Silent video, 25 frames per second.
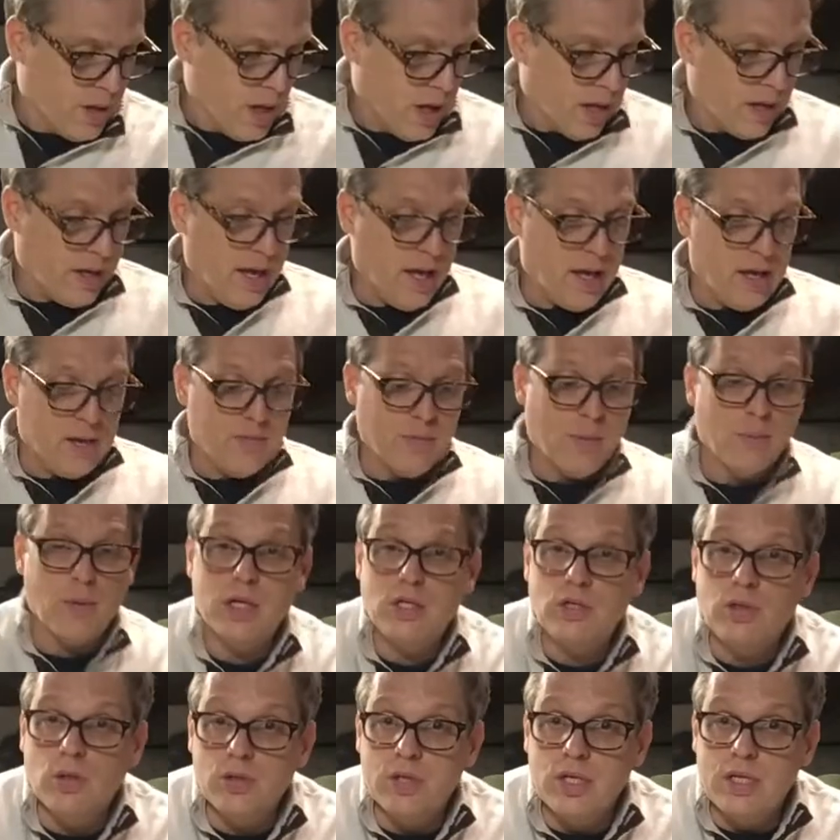Again, remember I
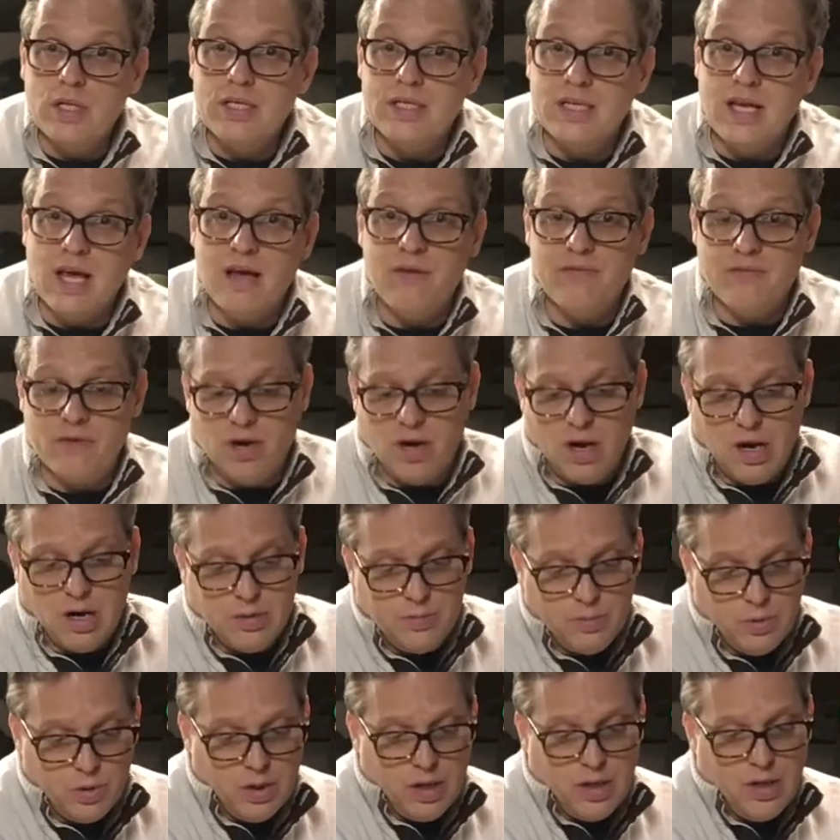told you to save
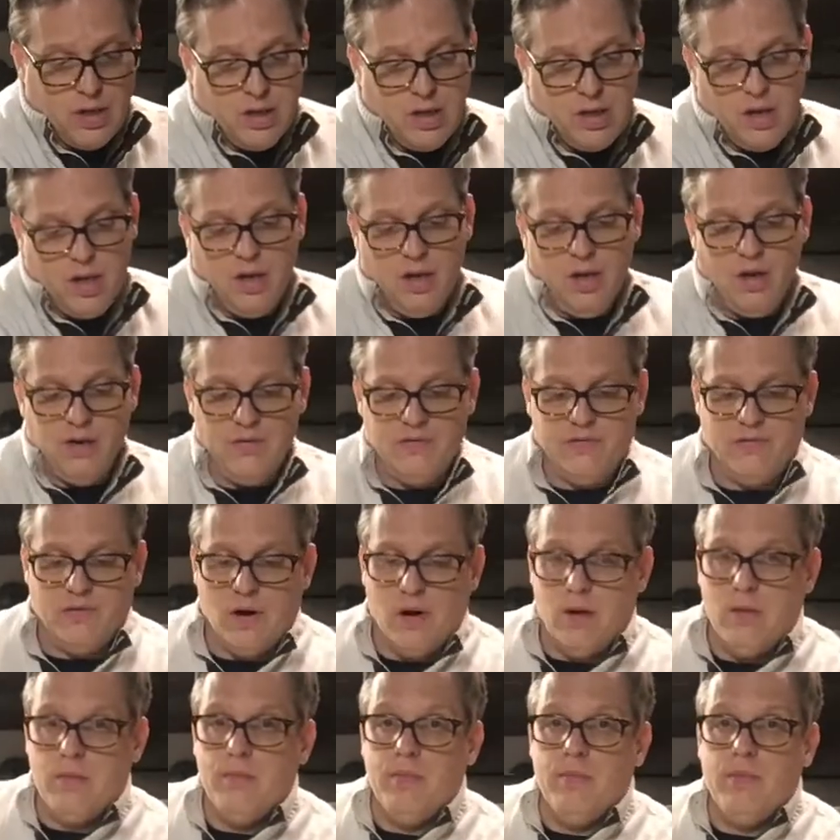cardboard
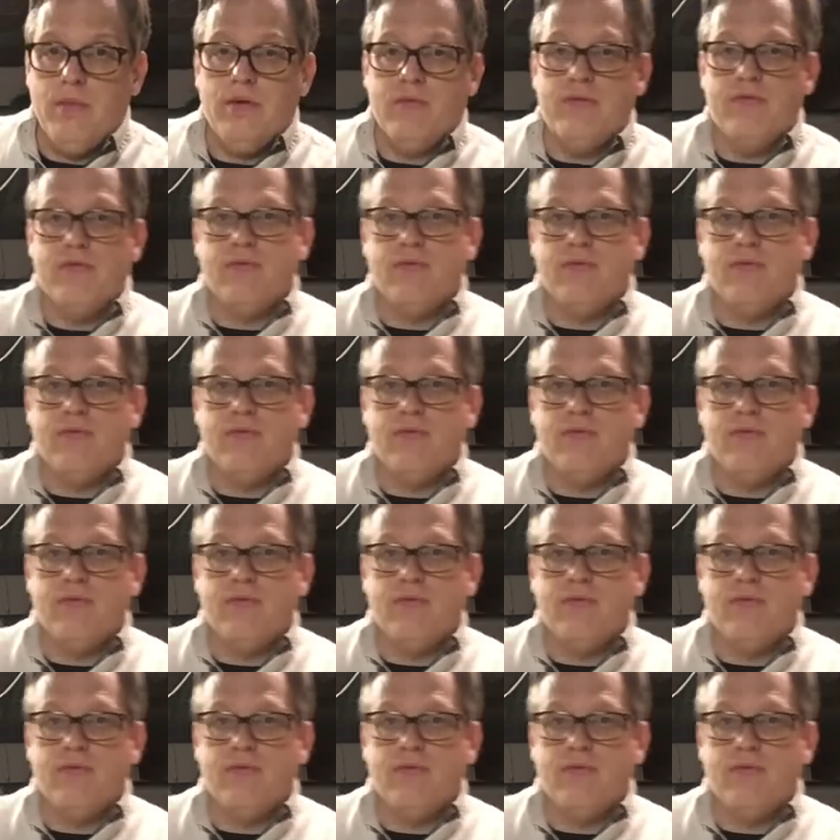from the